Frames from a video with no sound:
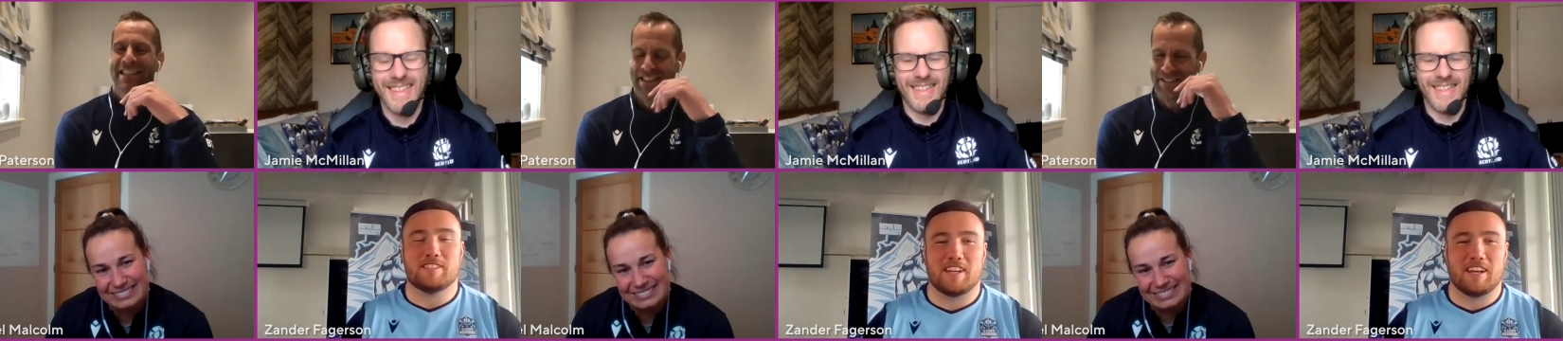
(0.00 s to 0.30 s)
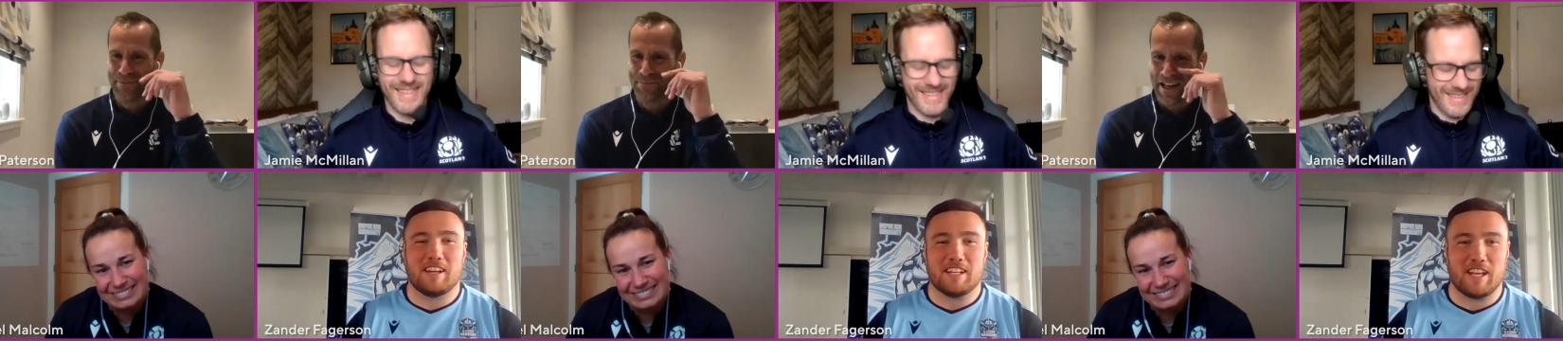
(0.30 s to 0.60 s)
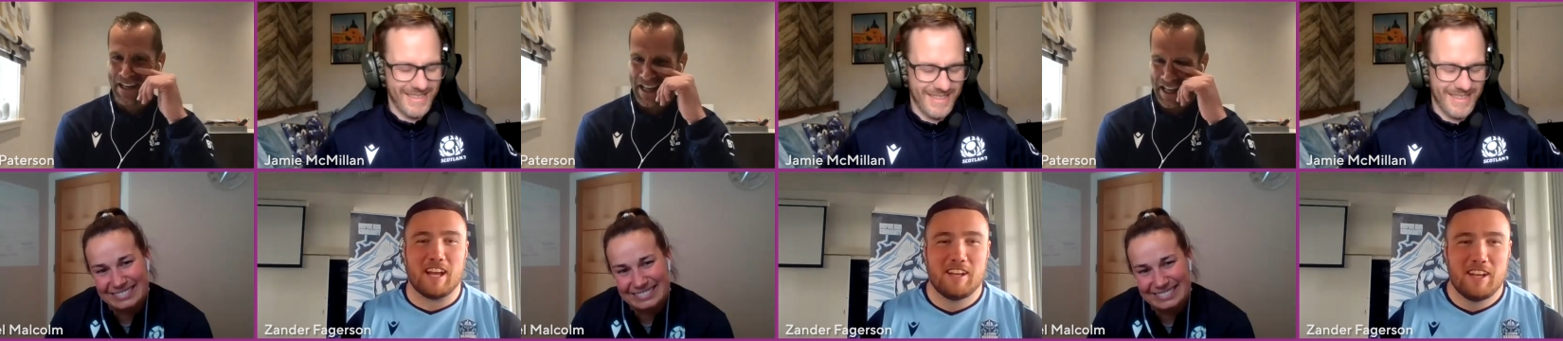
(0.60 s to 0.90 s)
Speaker 1: yeah, team man.
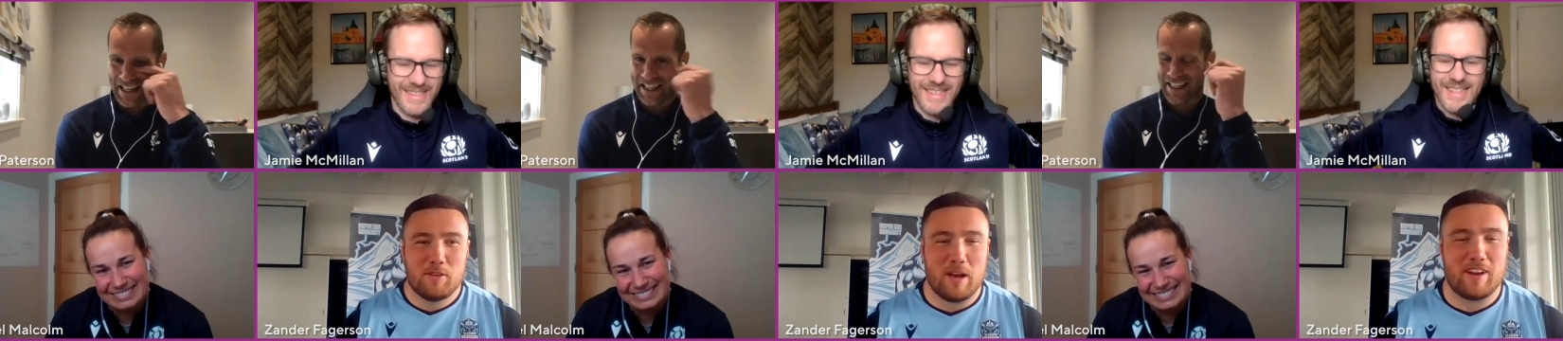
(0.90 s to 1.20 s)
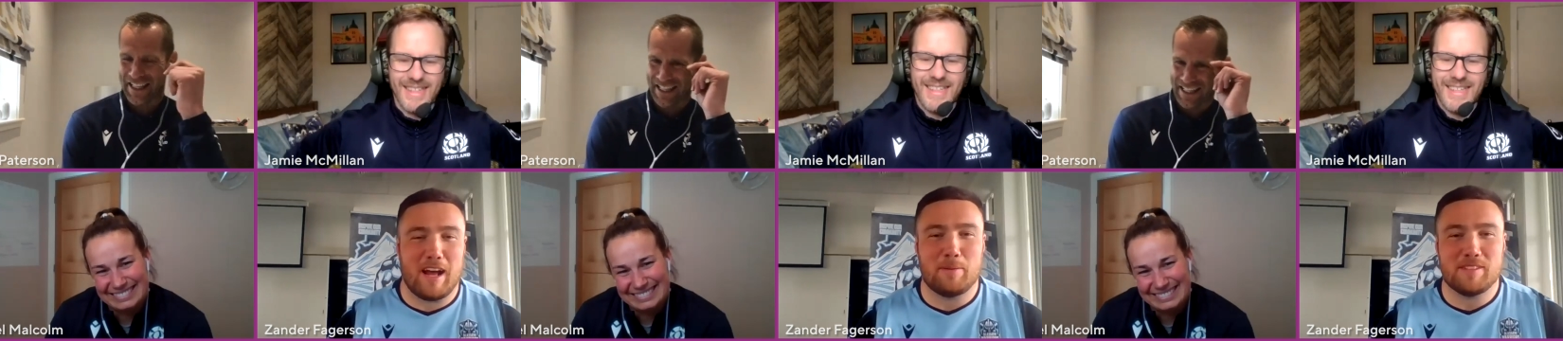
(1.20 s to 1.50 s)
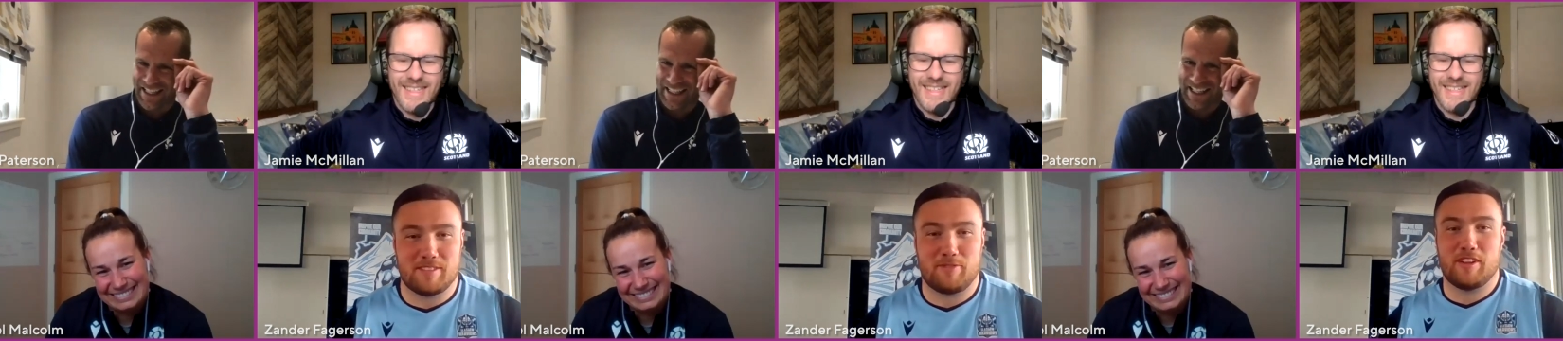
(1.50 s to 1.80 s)
Whatever happens,
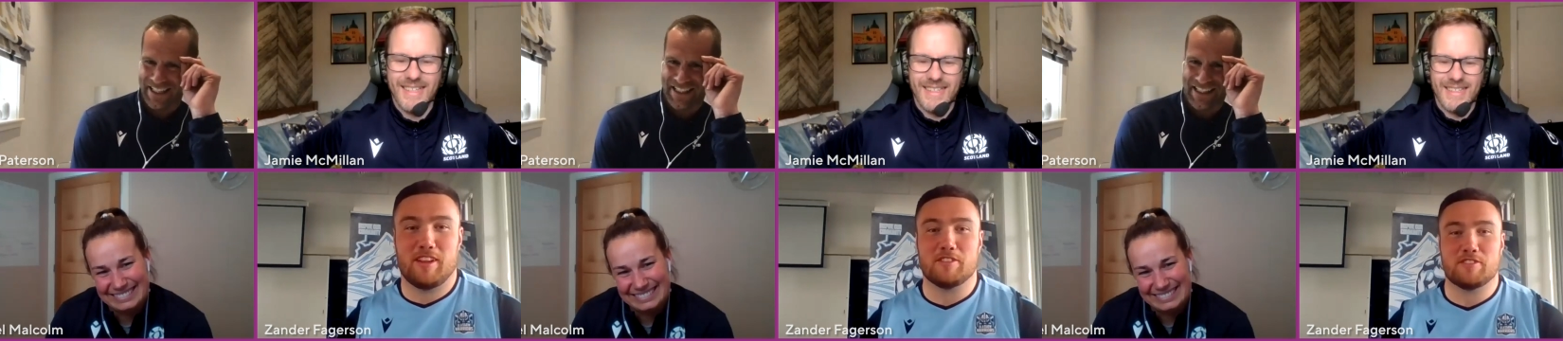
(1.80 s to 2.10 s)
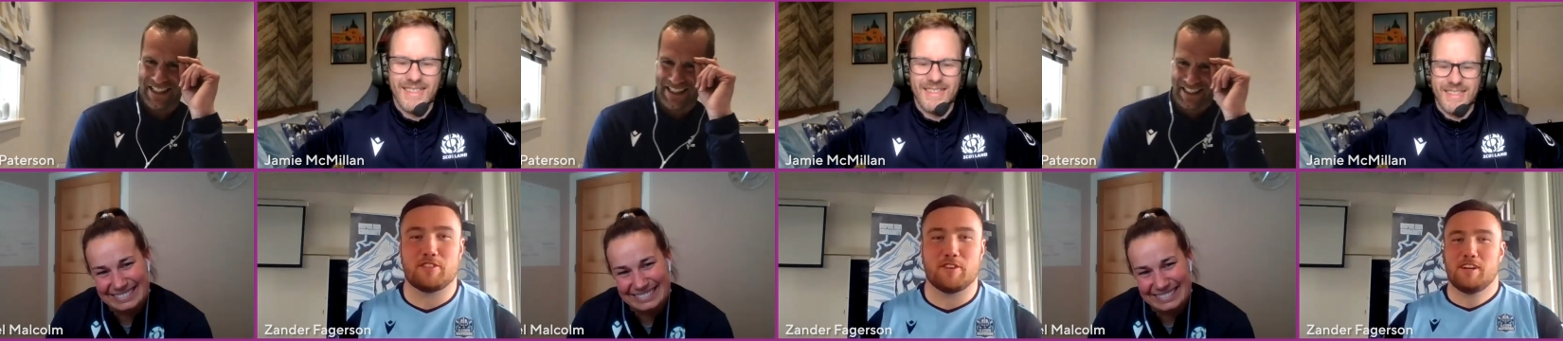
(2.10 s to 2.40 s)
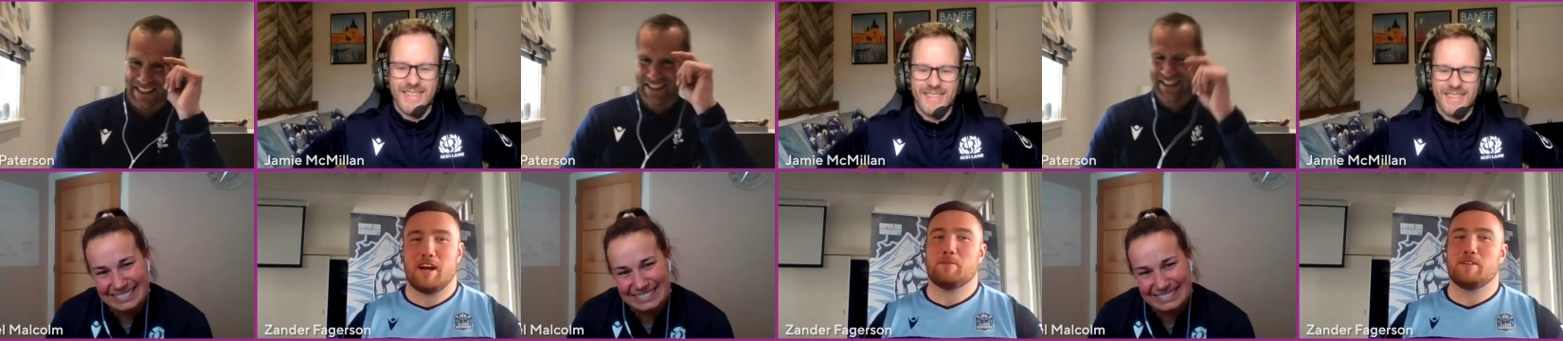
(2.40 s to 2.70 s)
it's a free lunch, so
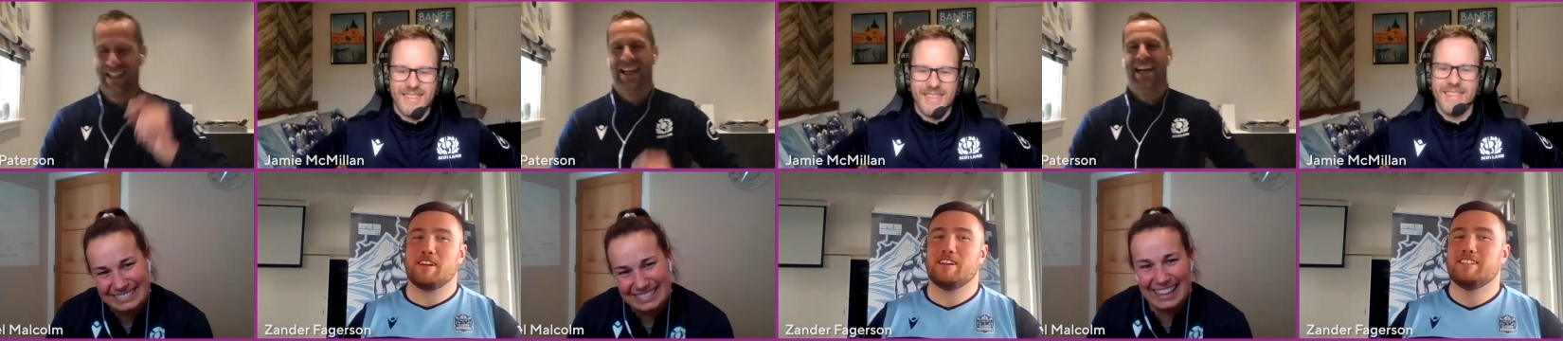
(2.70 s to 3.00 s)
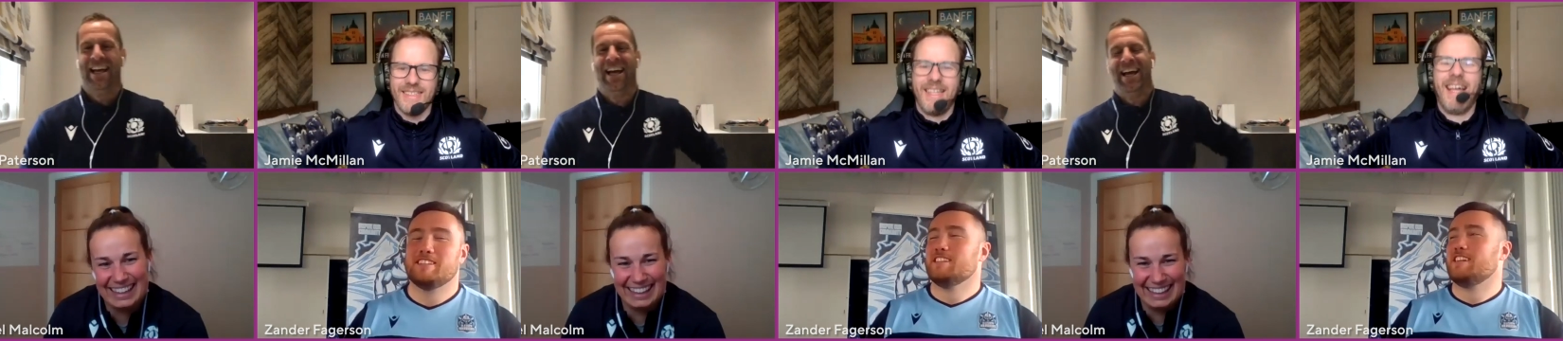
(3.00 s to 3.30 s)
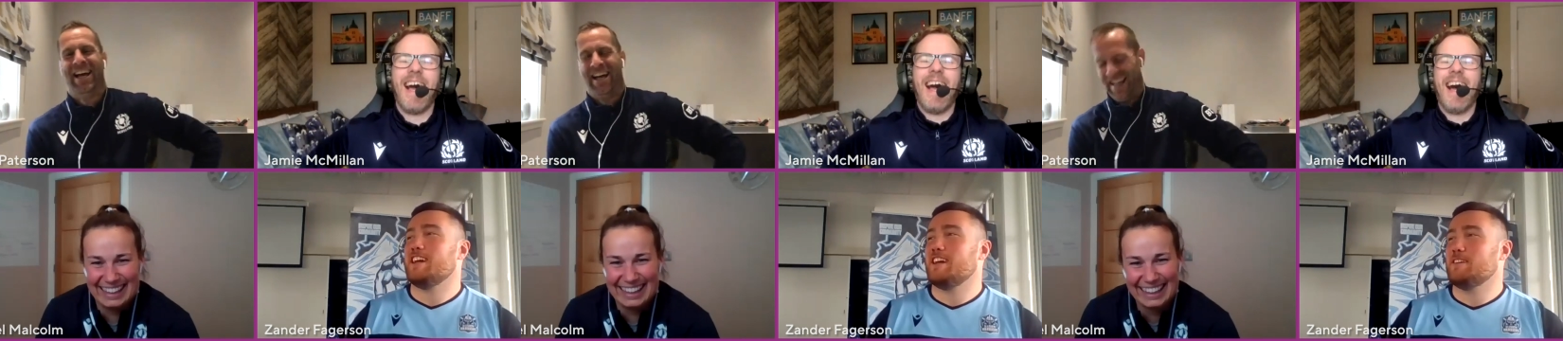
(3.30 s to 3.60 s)
I'll be here.
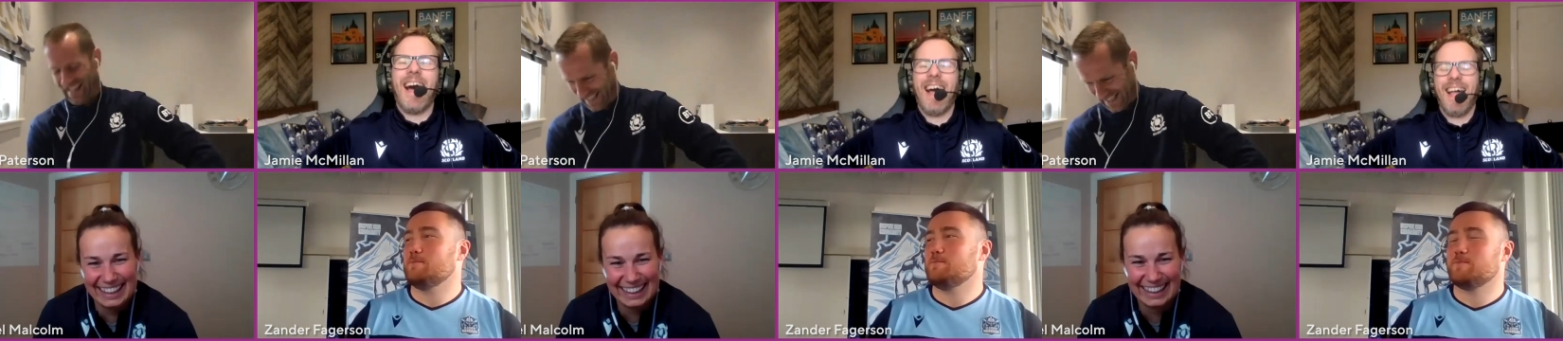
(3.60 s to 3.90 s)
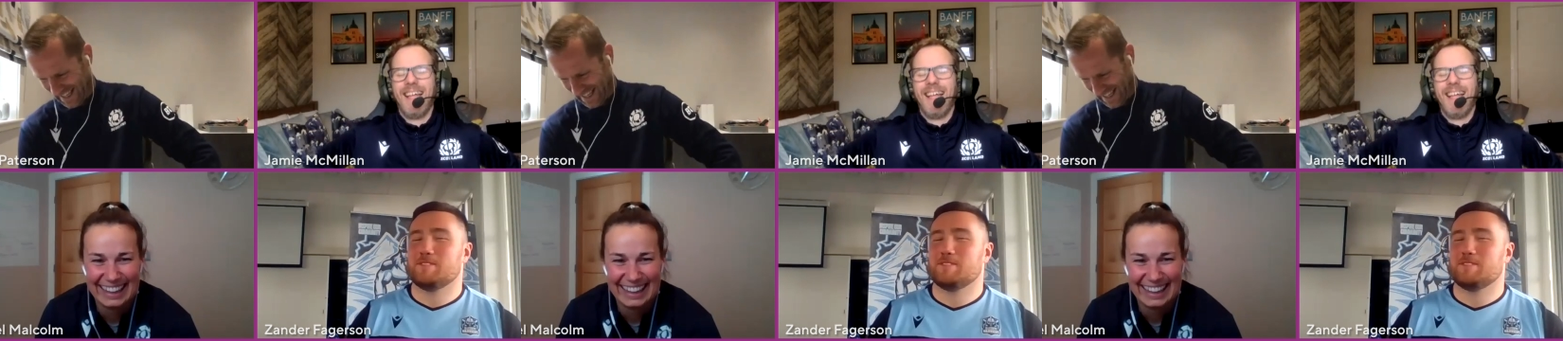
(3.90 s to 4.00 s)
uh,